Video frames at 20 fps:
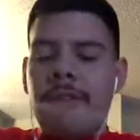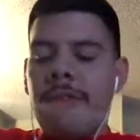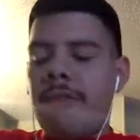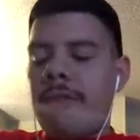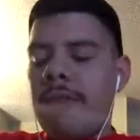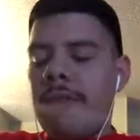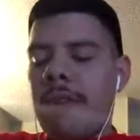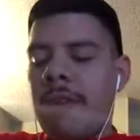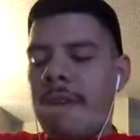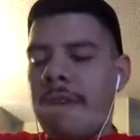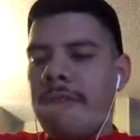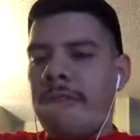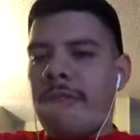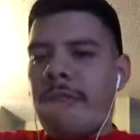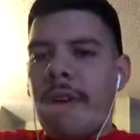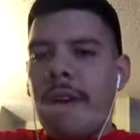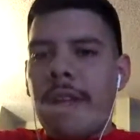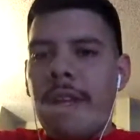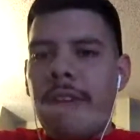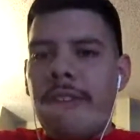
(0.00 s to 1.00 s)
They're
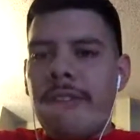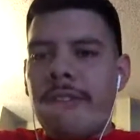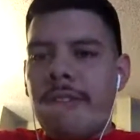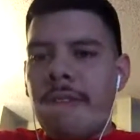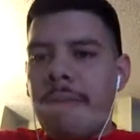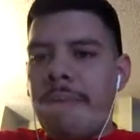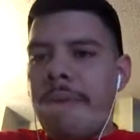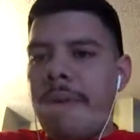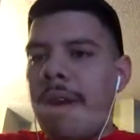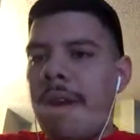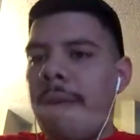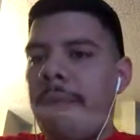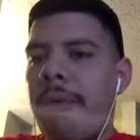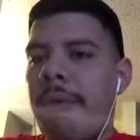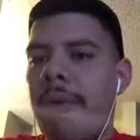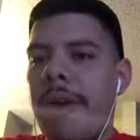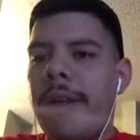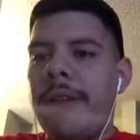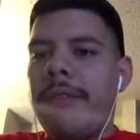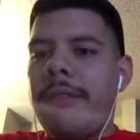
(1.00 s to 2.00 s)
struggling just to put up
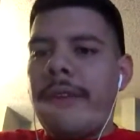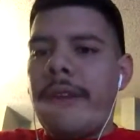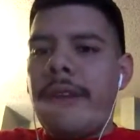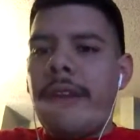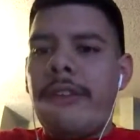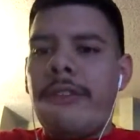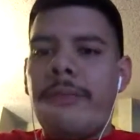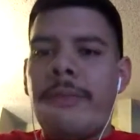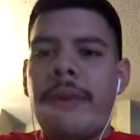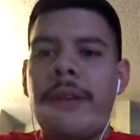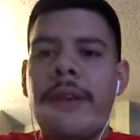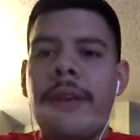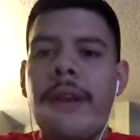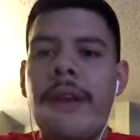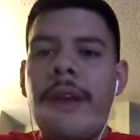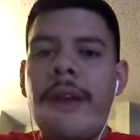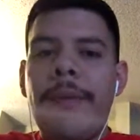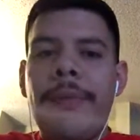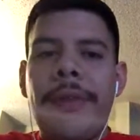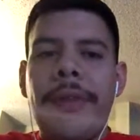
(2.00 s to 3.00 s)
points, and he's been,
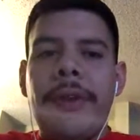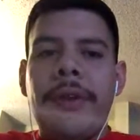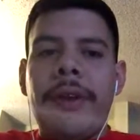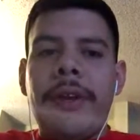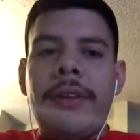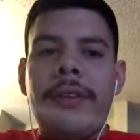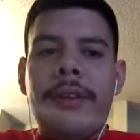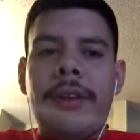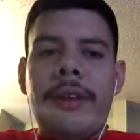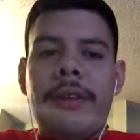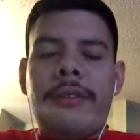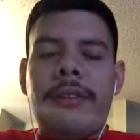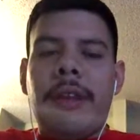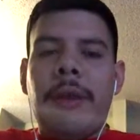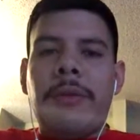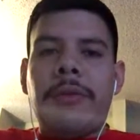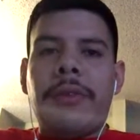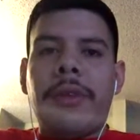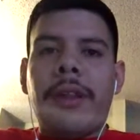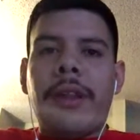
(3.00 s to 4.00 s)
he
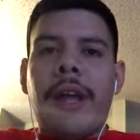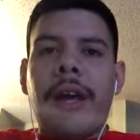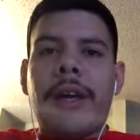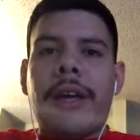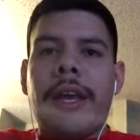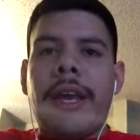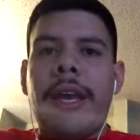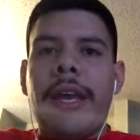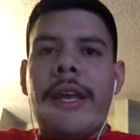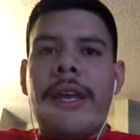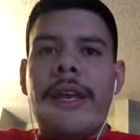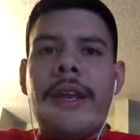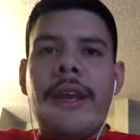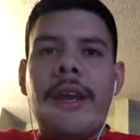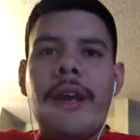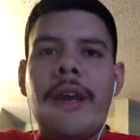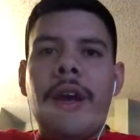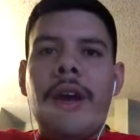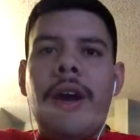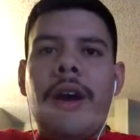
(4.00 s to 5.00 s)
seems to lock in
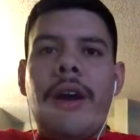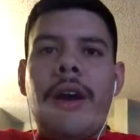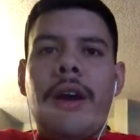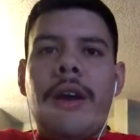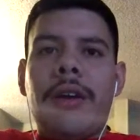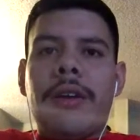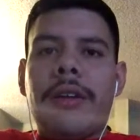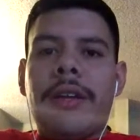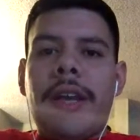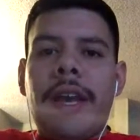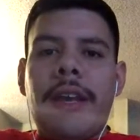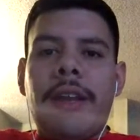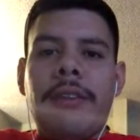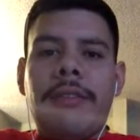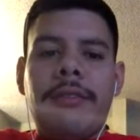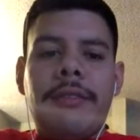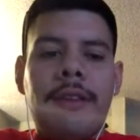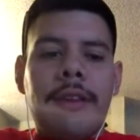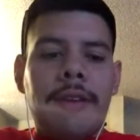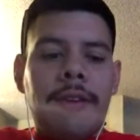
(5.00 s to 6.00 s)
on Kenny
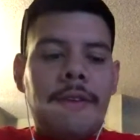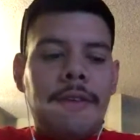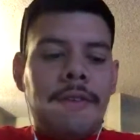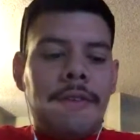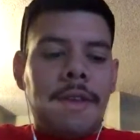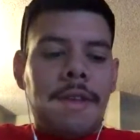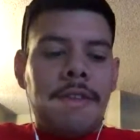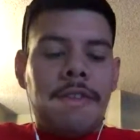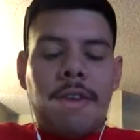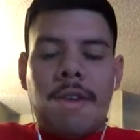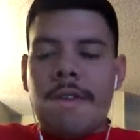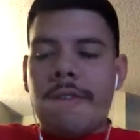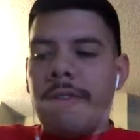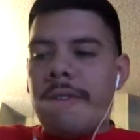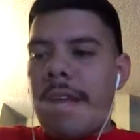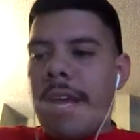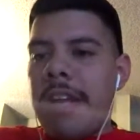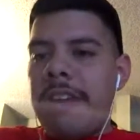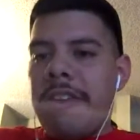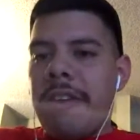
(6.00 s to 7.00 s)
Stills and
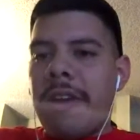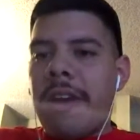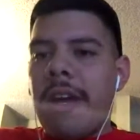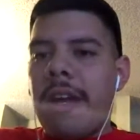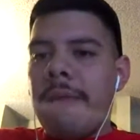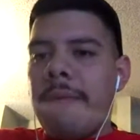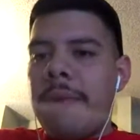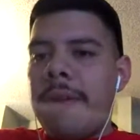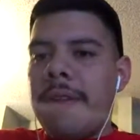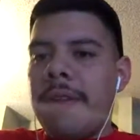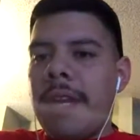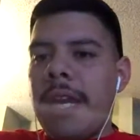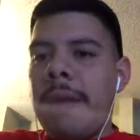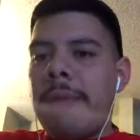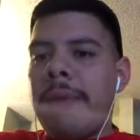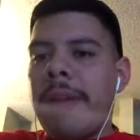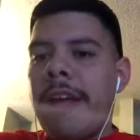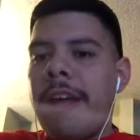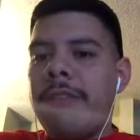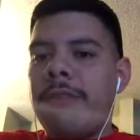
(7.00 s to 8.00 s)
Jarvis Landry. I caught a bit of the
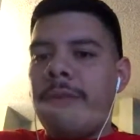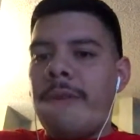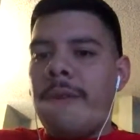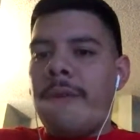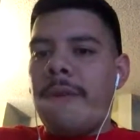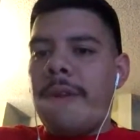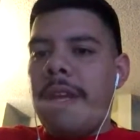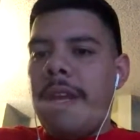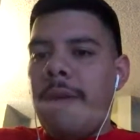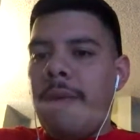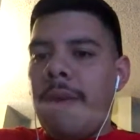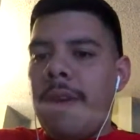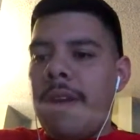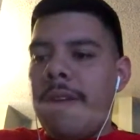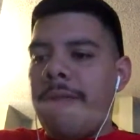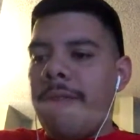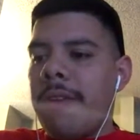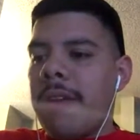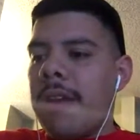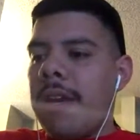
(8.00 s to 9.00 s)
game last week when he went
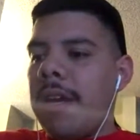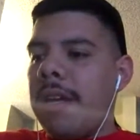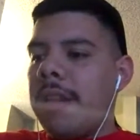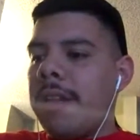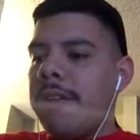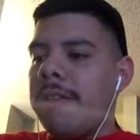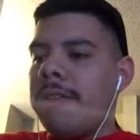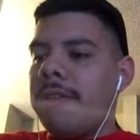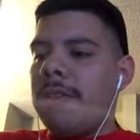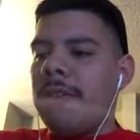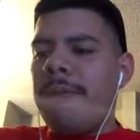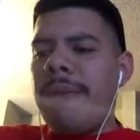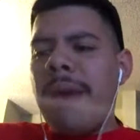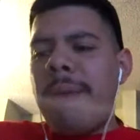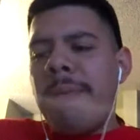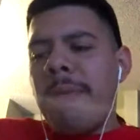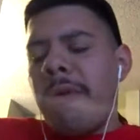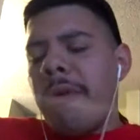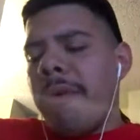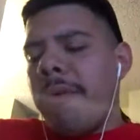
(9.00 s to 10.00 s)
in for Cutler. So
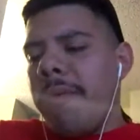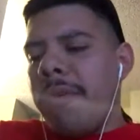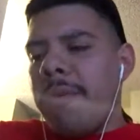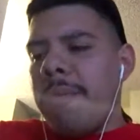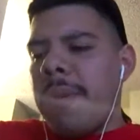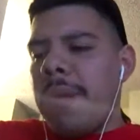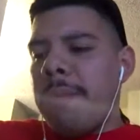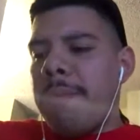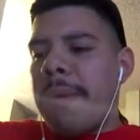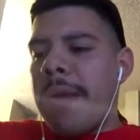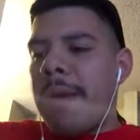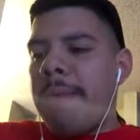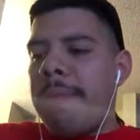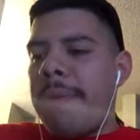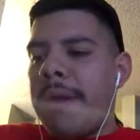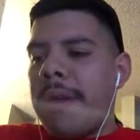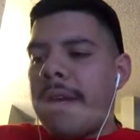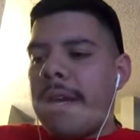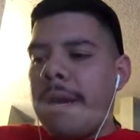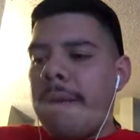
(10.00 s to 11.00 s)
Matt Moore wouldn't be a
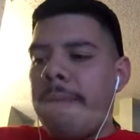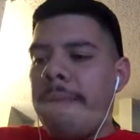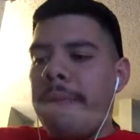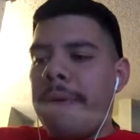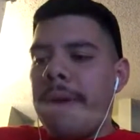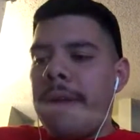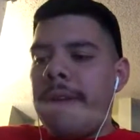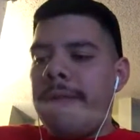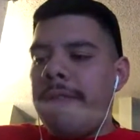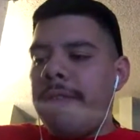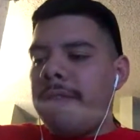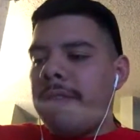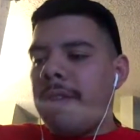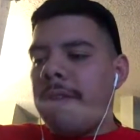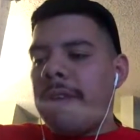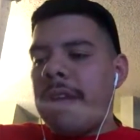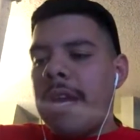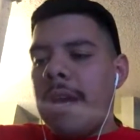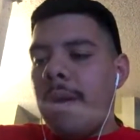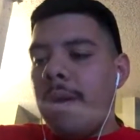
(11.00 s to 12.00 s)
bad pickup, but if he's not
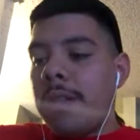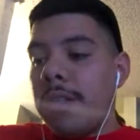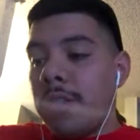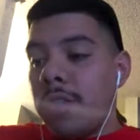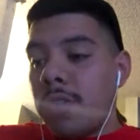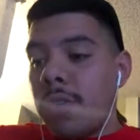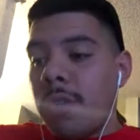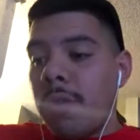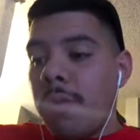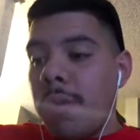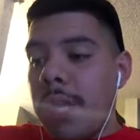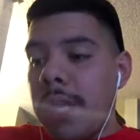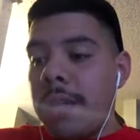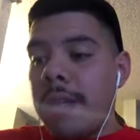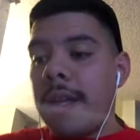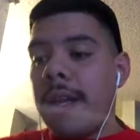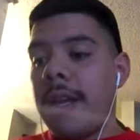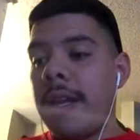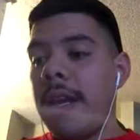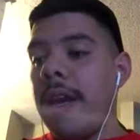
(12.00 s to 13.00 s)
okay with a short week,
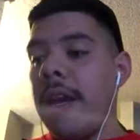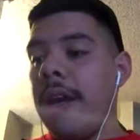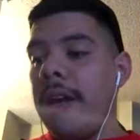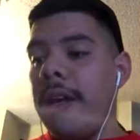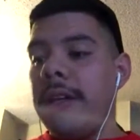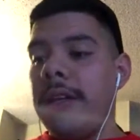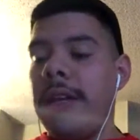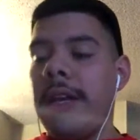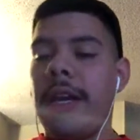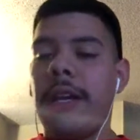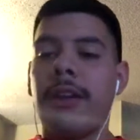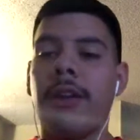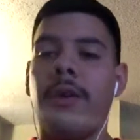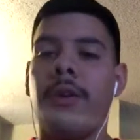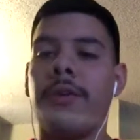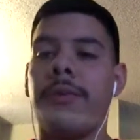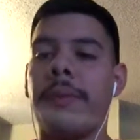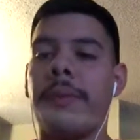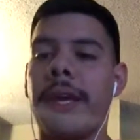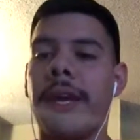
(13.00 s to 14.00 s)
then you got to go
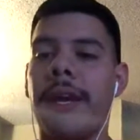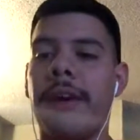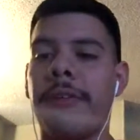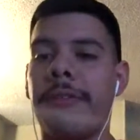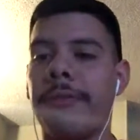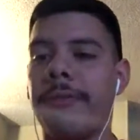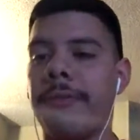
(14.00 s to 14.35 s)
with McCown.